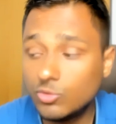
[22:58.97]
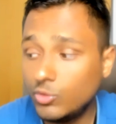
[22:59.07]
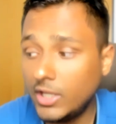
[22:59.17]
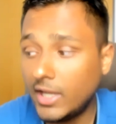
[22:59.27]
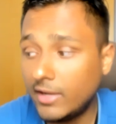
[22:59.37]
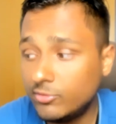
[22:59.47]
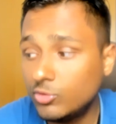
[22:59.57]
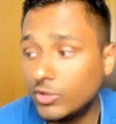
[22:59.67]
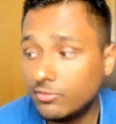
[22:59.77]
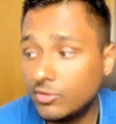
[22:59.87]
So we have
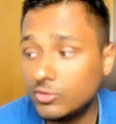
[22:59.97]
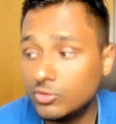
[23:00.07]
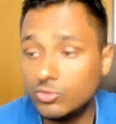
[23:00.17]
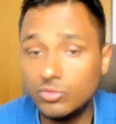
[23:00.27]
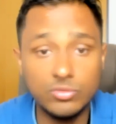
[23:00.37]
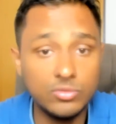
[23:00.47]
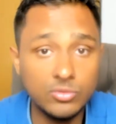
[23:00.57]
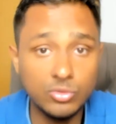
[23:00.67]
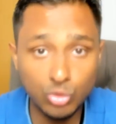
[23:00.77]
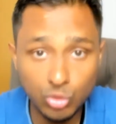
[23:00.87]
to refer to
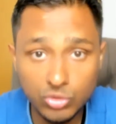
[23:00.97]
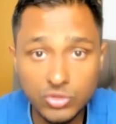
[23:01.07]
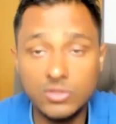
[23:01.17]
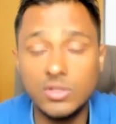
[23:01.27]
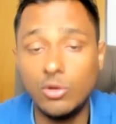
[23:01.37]
gurus,